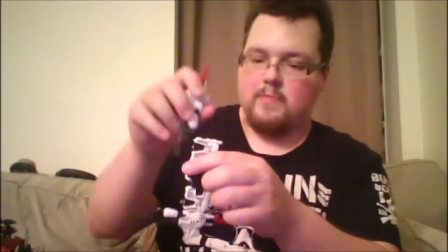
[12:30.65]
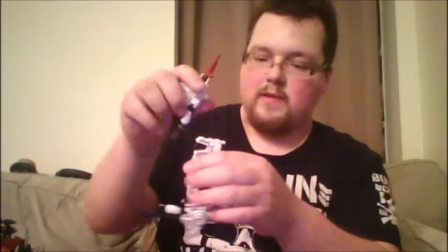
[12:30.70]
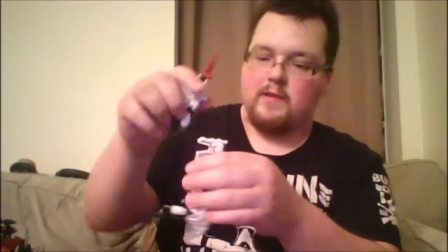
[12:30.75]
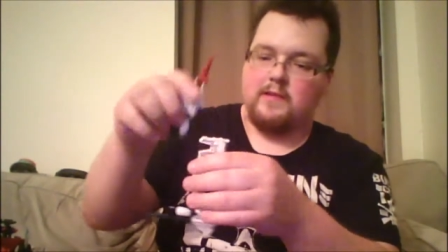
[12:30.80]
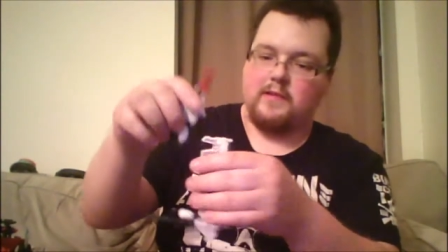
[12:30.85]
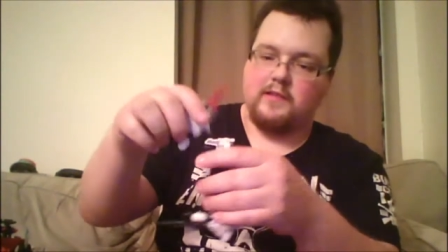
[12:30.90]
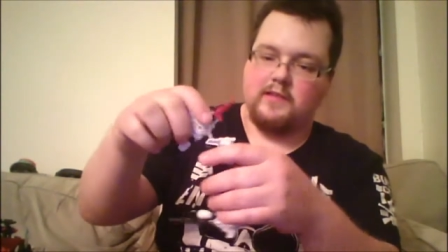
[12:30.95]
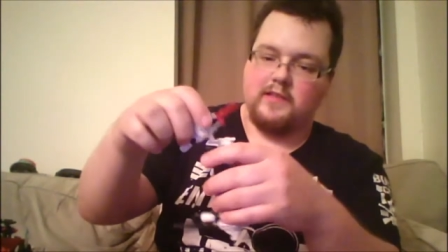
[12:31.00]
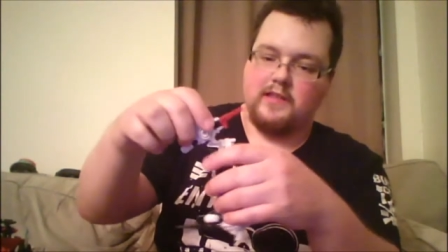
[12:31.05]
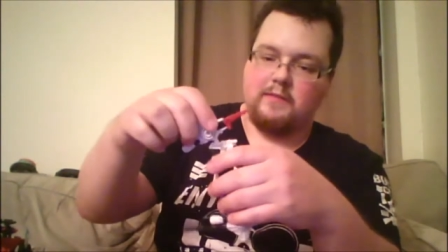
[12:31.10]

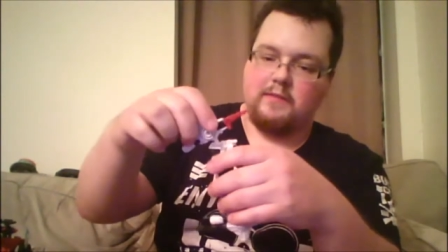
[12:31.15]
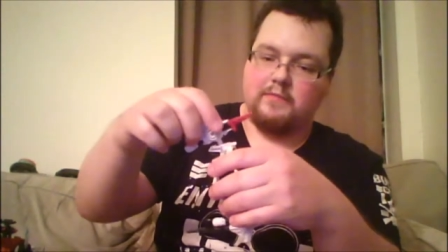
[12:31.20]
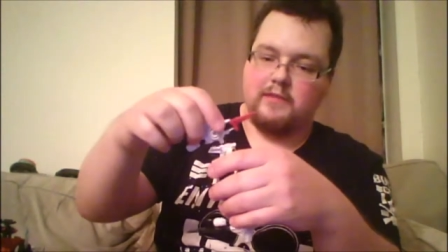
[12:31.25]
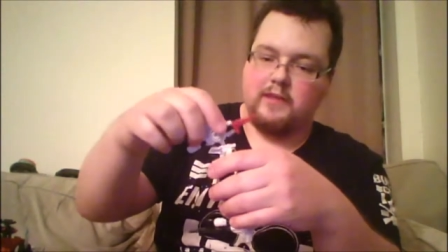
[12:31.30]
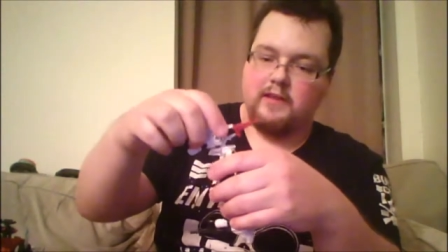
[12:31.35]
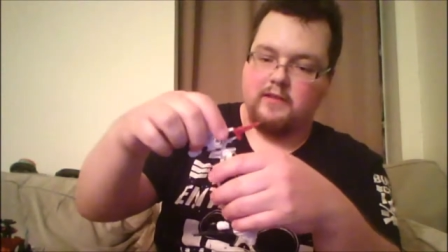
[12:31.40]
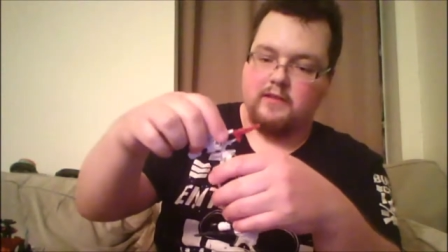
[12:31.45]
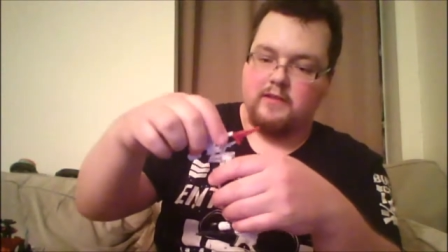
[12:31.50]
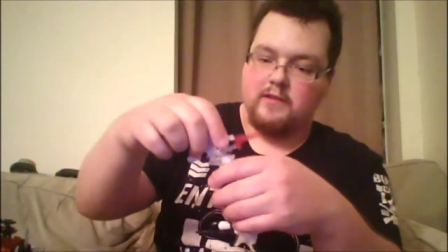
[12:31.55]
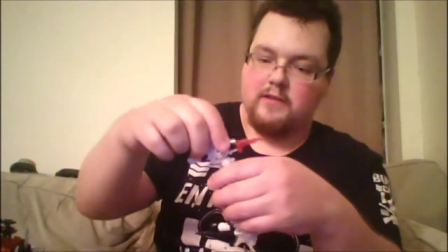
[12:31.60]
Do the same
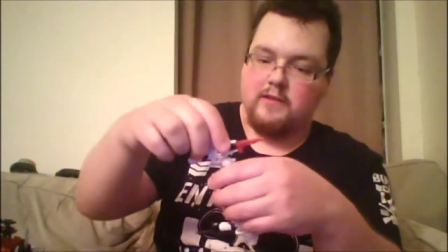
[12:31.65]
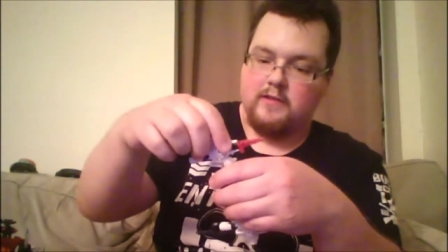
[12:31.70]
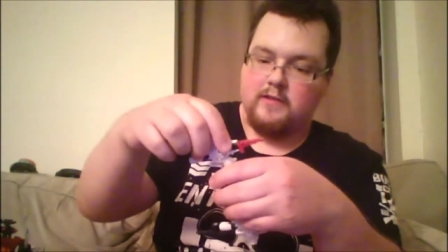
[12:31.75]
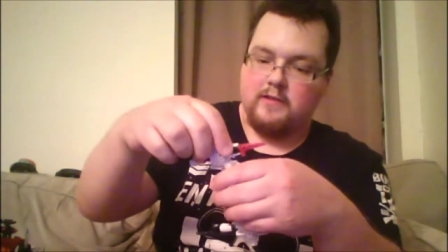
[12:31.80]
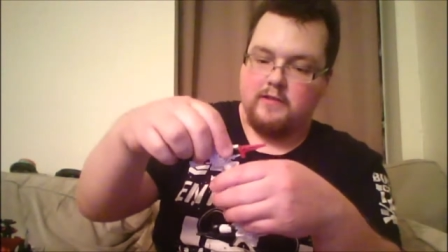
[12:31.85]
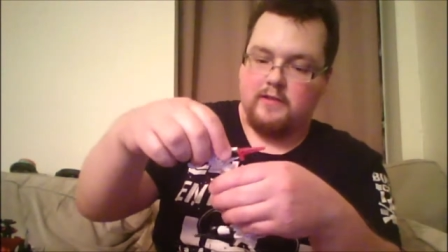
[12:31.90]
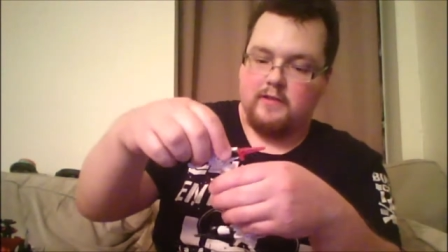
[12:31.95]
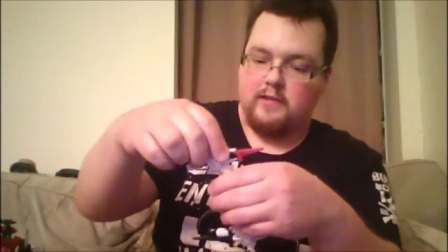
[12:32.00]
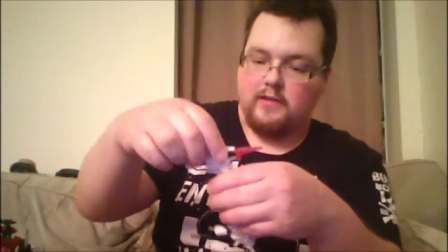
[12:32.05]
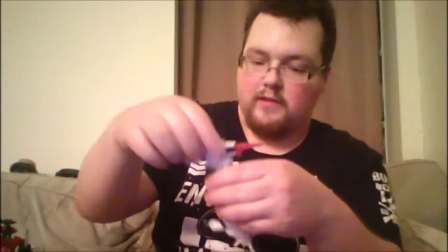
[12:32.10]
thing
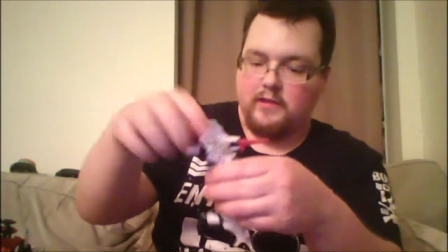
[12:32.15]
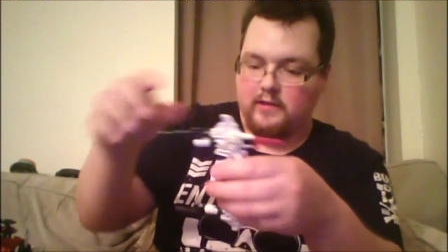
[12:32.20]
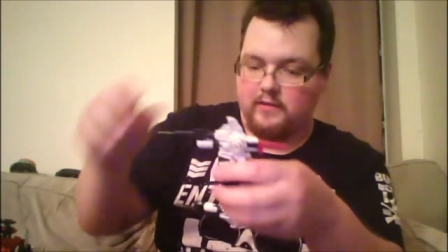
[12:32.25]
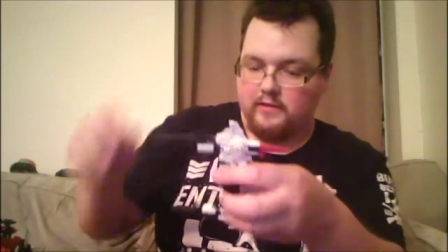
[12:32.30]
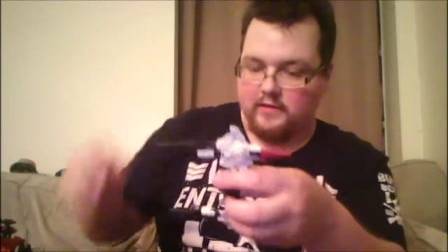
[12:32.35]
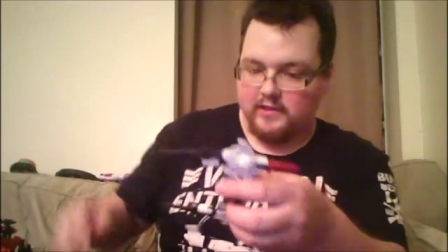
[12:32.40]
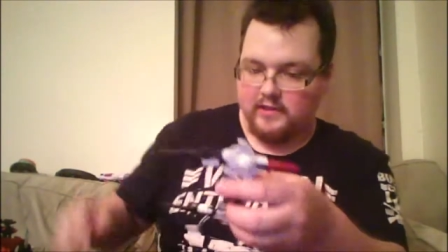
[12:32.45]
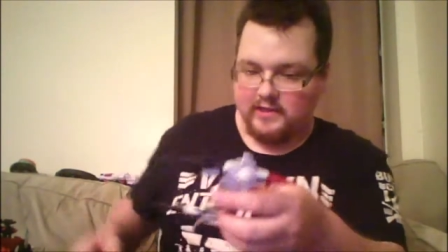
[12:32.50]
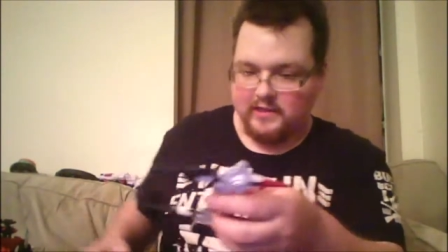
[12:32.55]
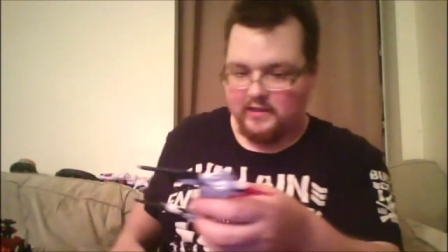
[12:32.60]
the other
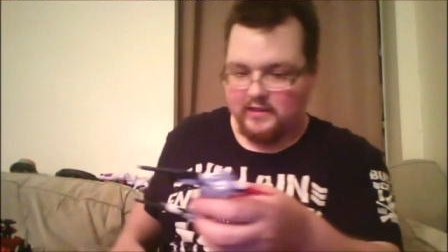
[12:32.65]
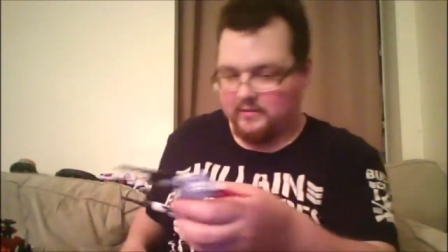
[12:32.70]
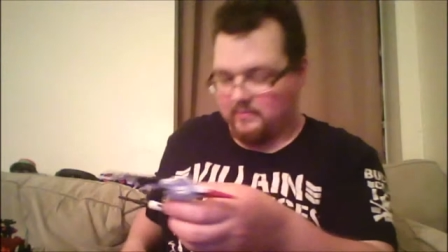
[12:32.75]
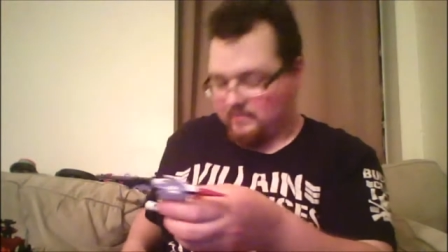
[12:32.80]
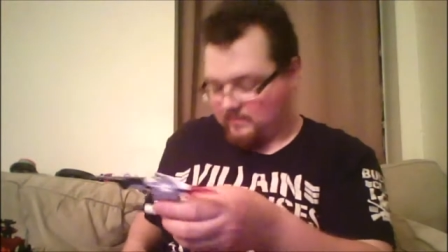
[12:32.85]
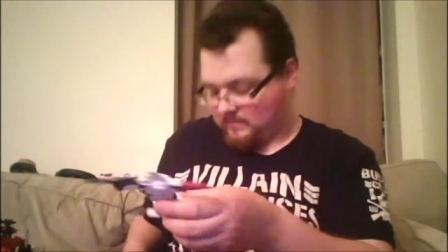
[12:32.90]
side.